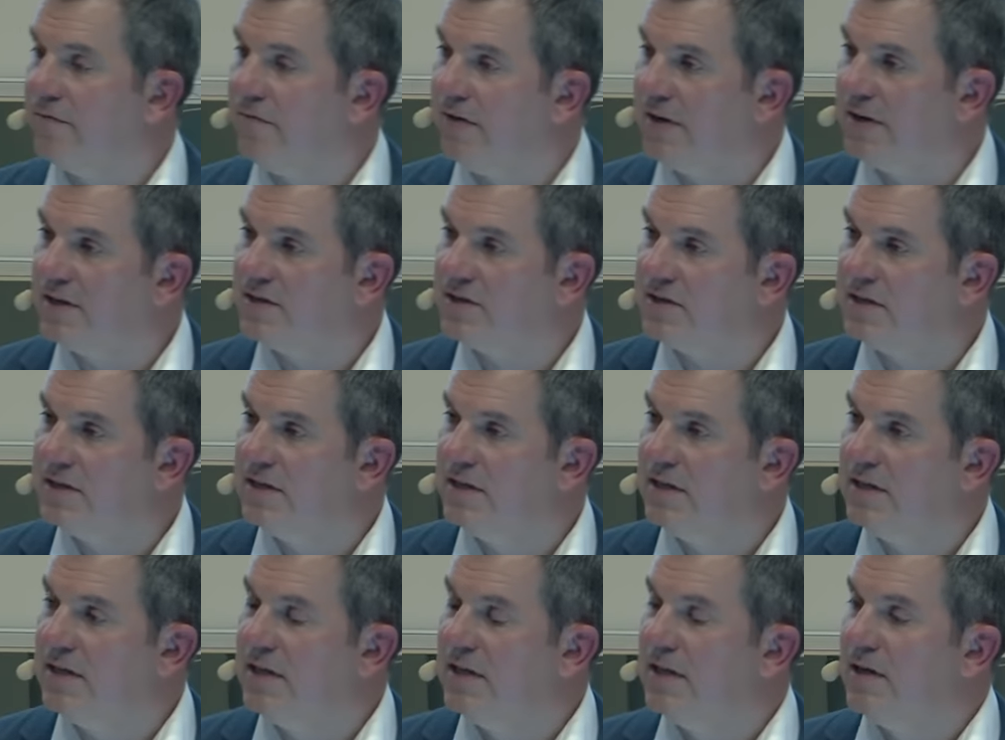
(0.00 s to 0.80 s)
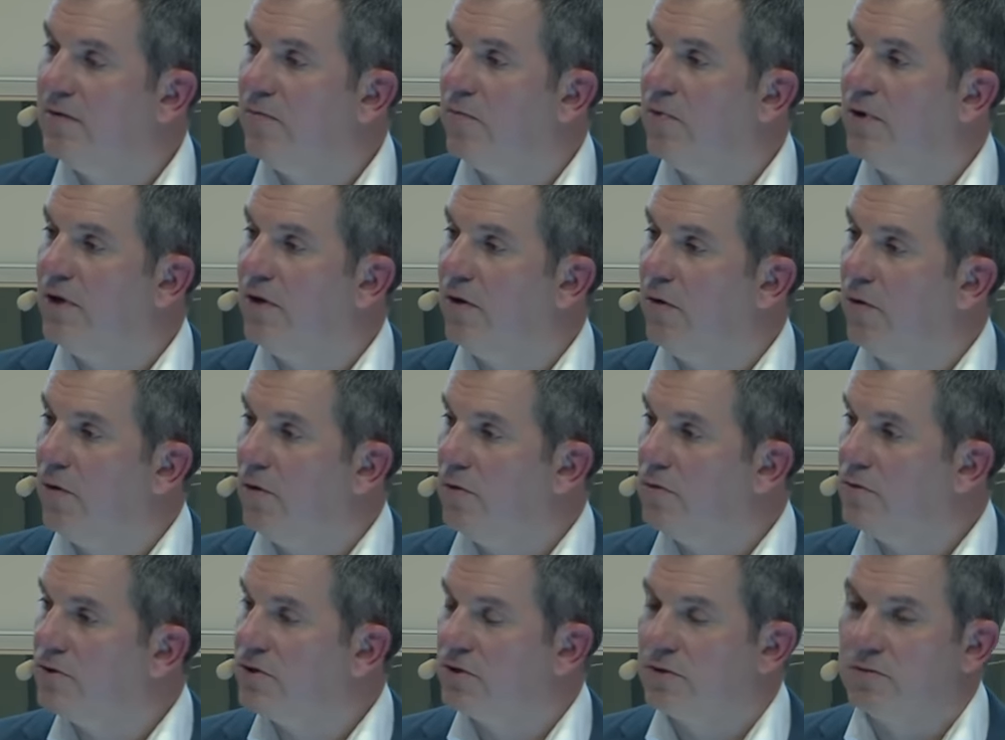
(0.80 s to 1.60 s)
efficacy, we
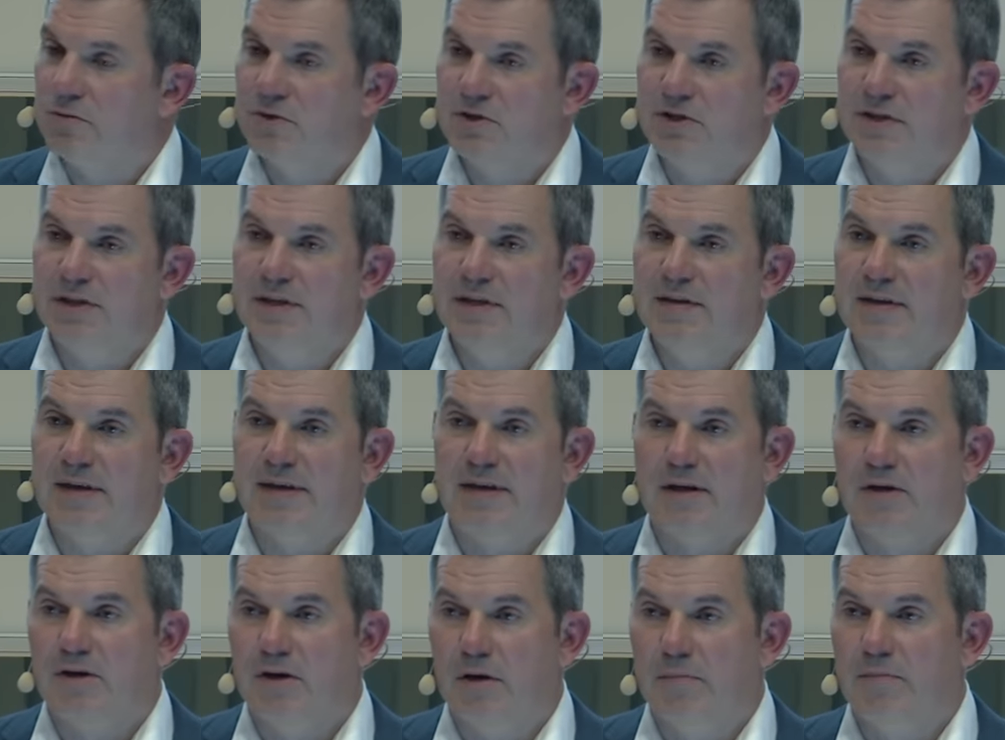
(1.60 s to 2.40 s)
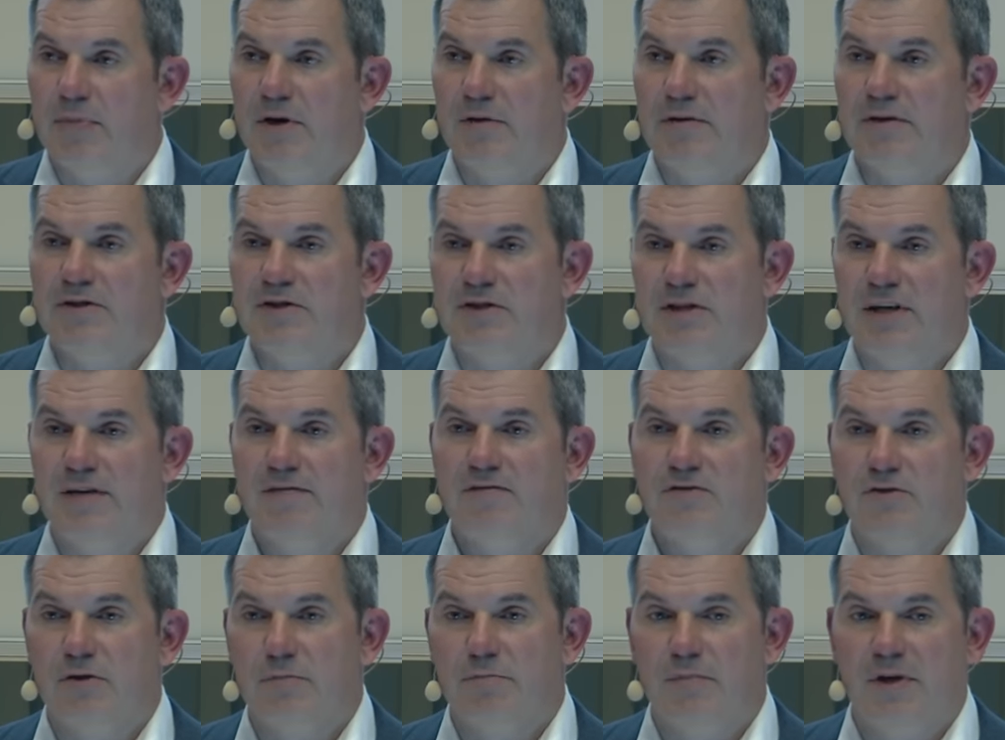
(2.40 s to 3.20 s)
also see that the compound is
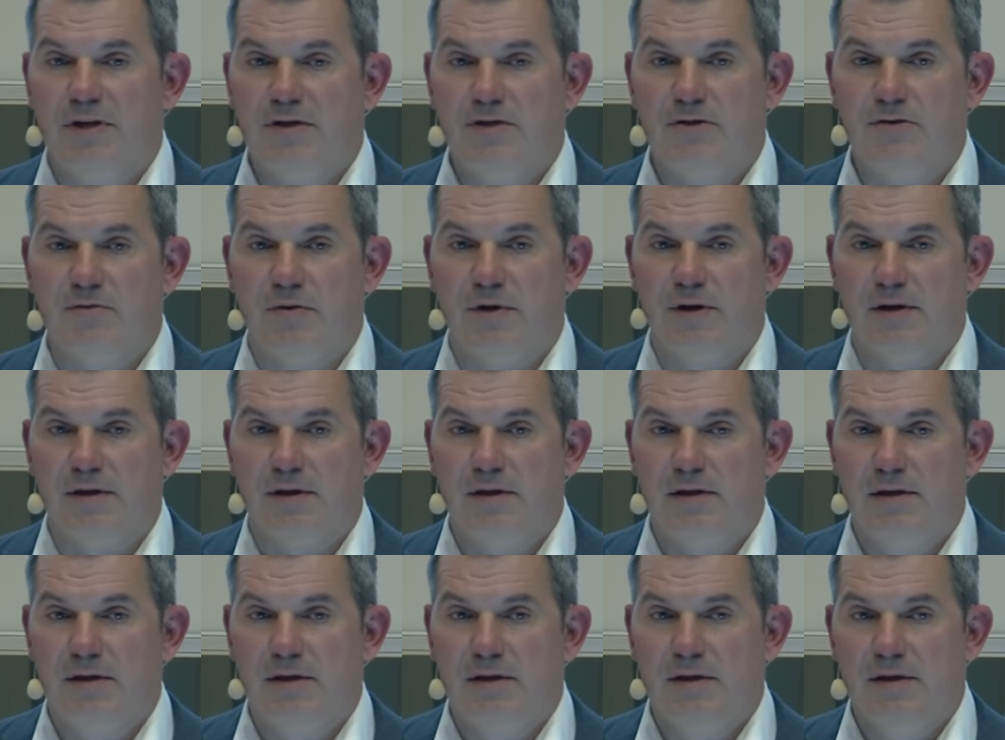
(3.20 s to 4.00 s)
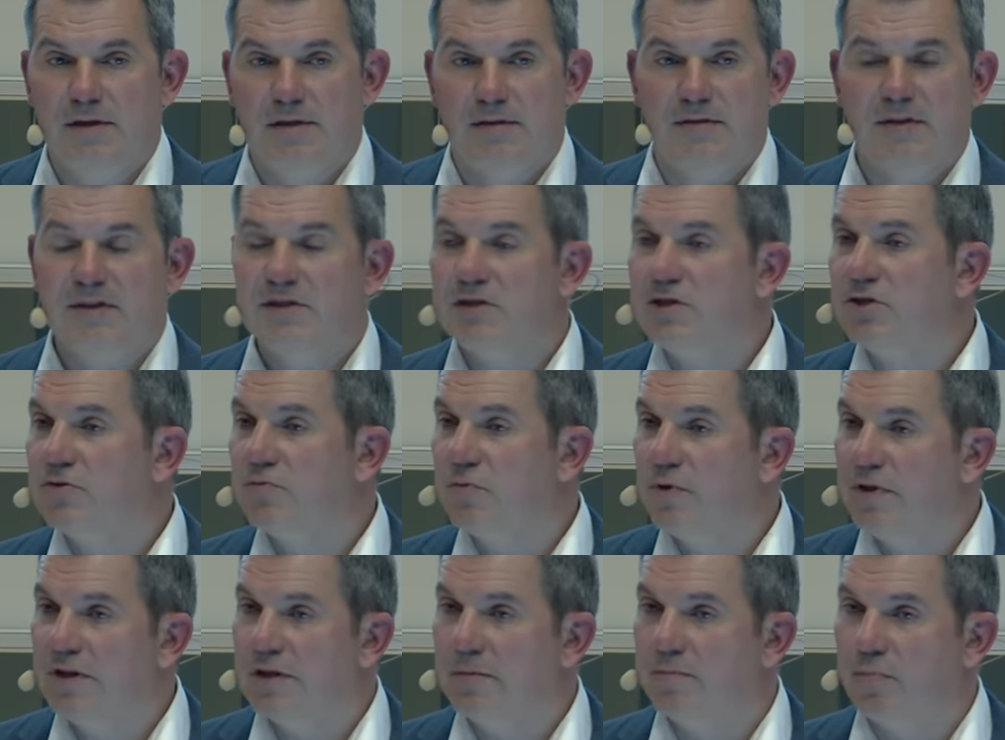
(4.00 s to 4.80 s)
safe to administrate. And this is
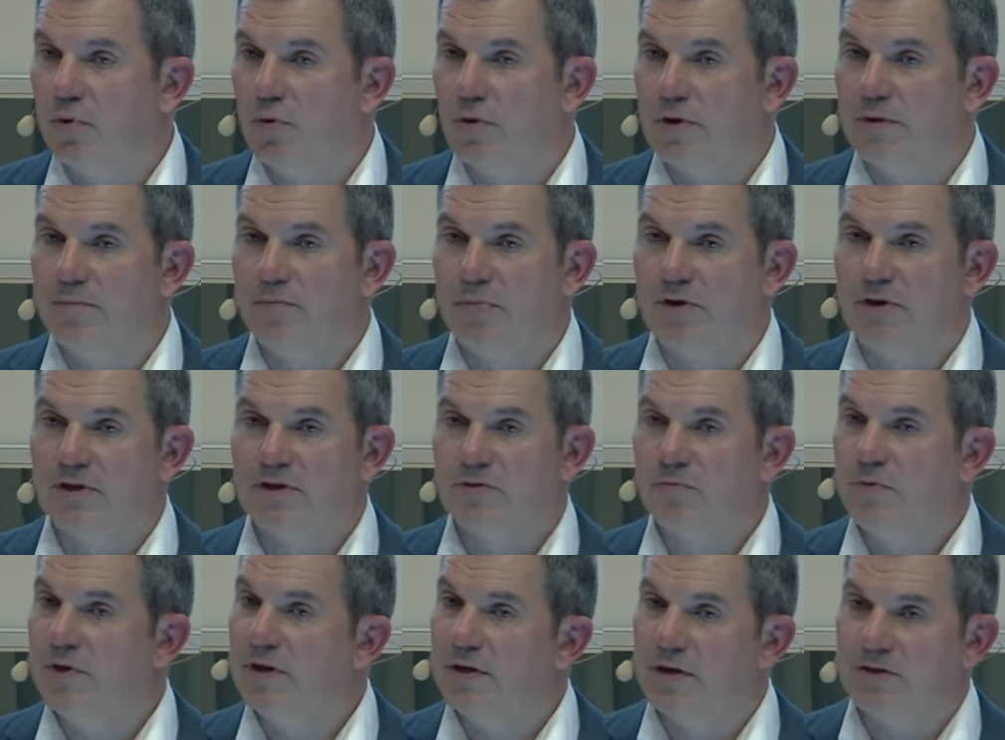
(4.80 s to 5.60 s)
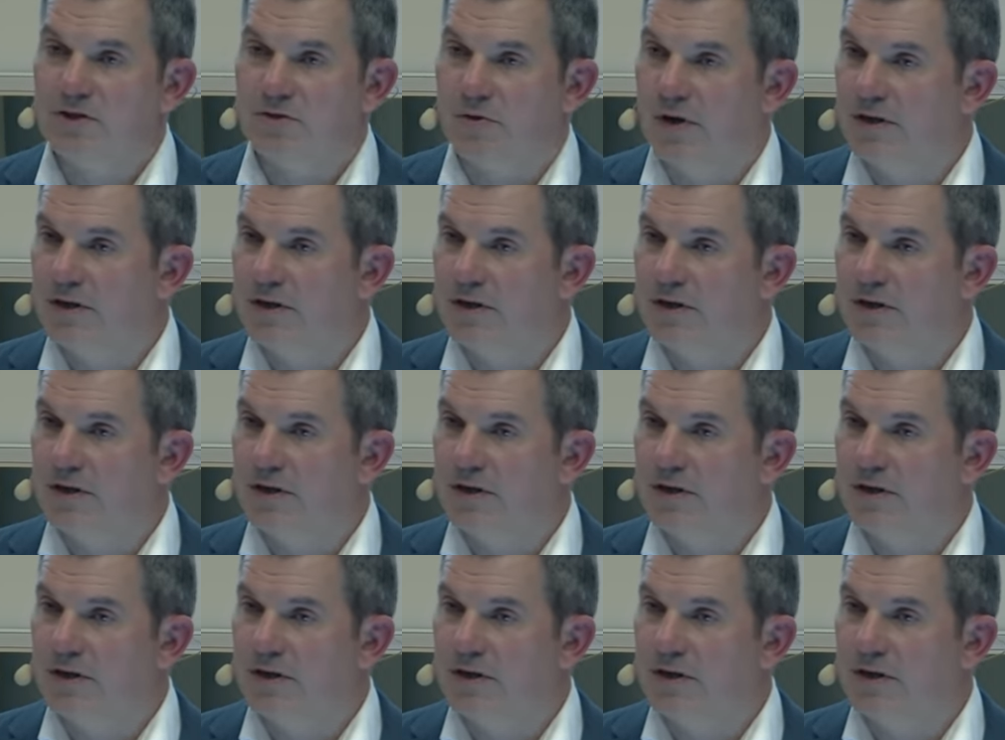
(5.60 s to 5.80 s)
really important because we are not